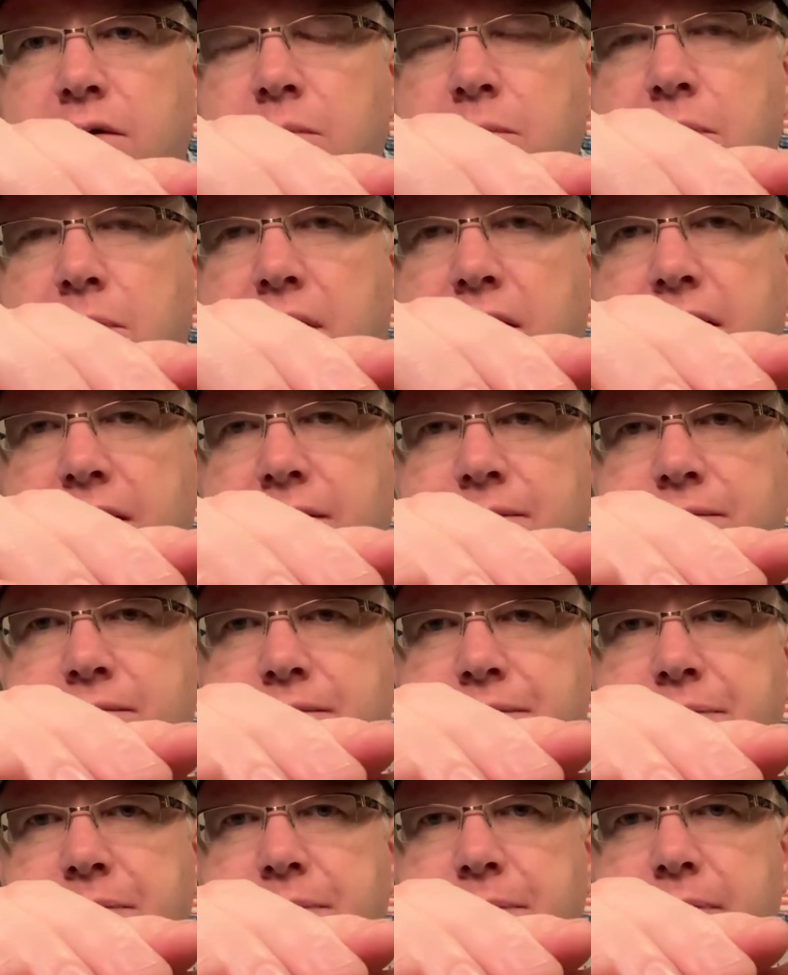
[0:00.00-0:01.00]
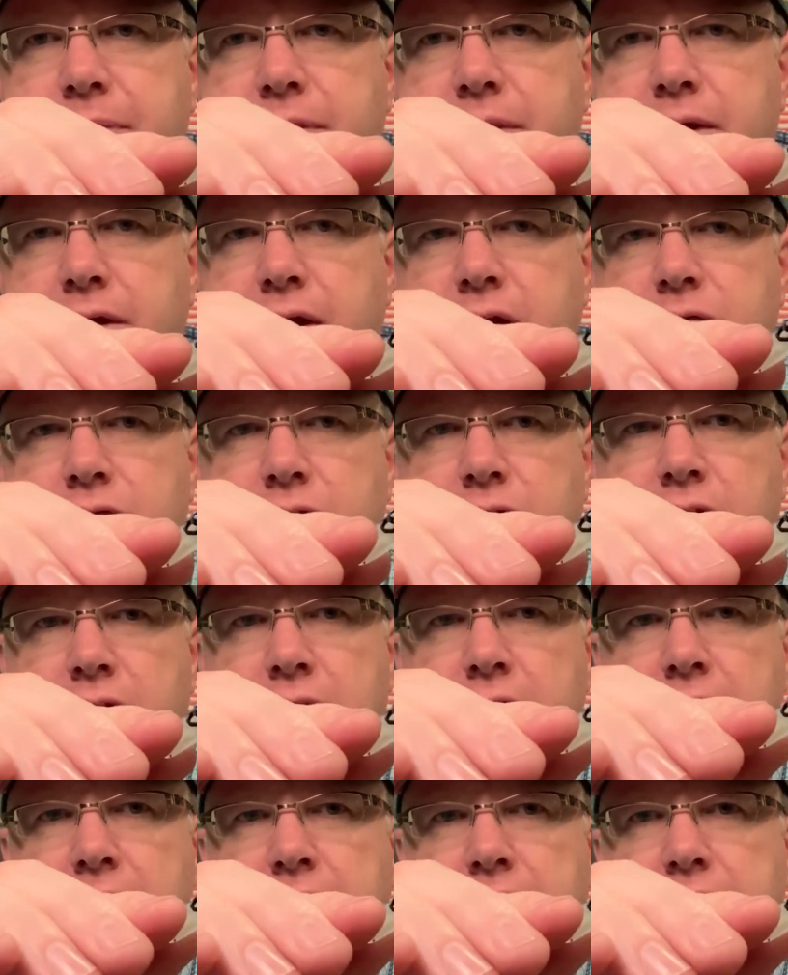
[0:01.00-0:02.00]
But if you're
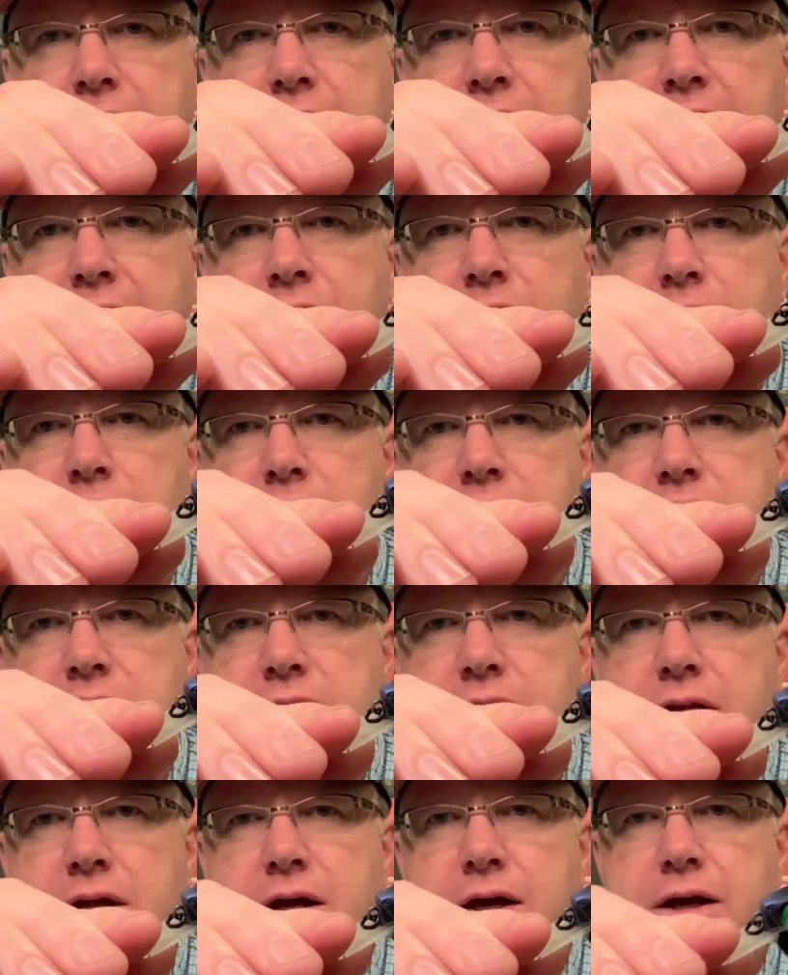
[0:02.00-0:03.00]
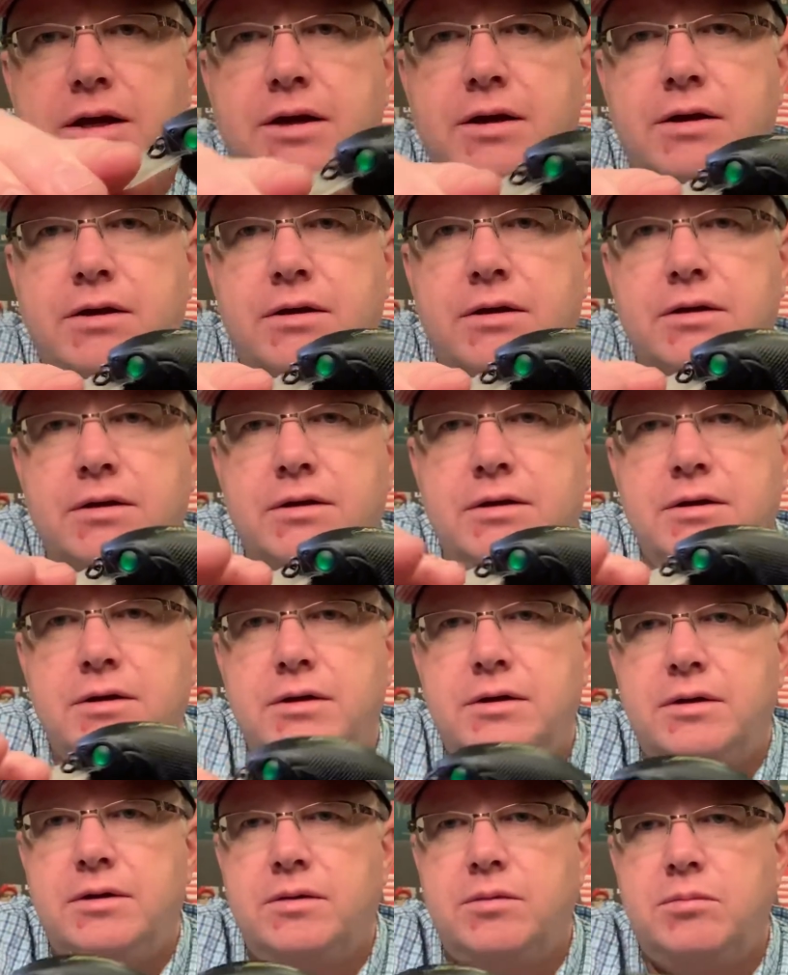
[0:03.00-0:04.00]
not having much luck,
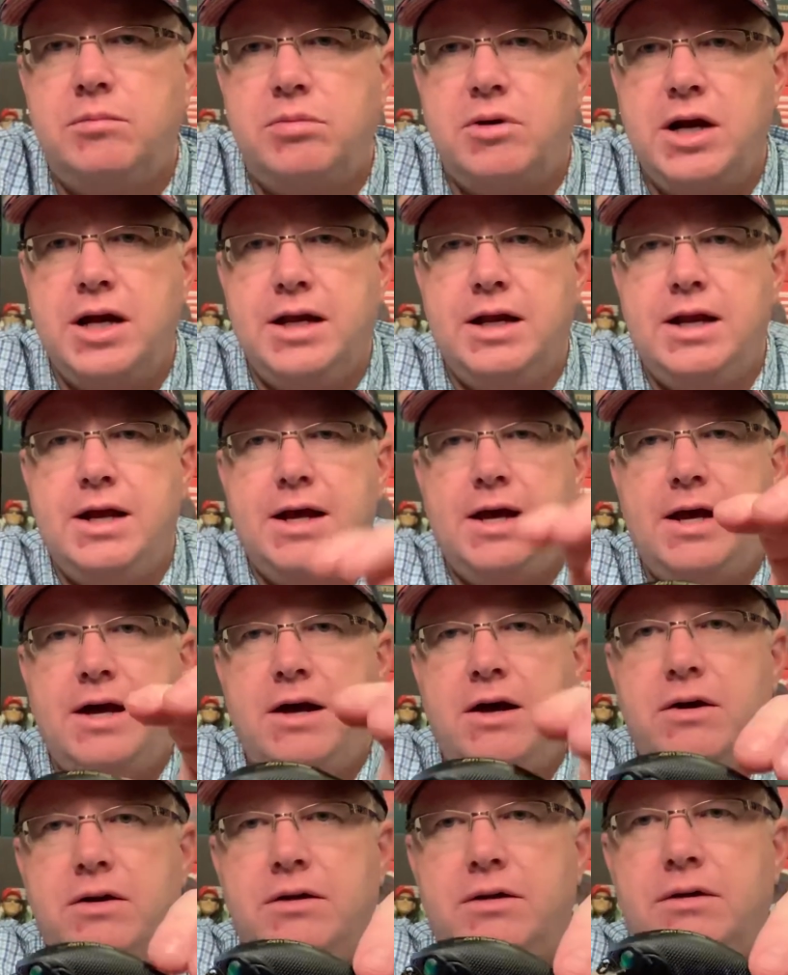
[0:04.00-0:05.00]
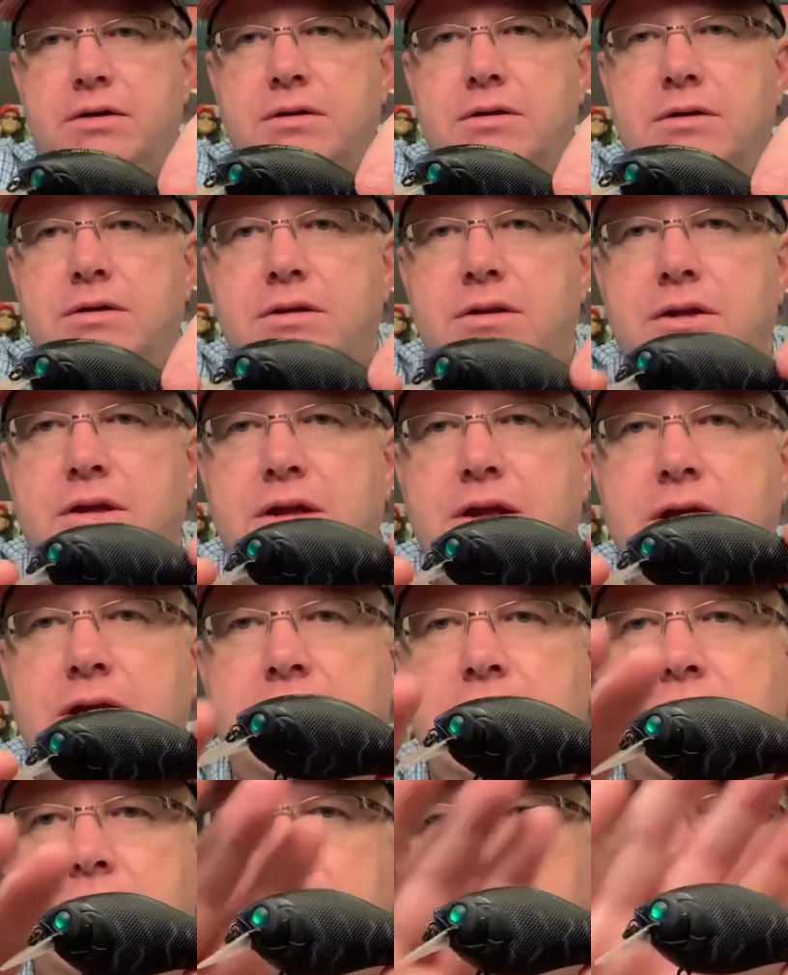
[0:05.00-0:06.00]
breaking out the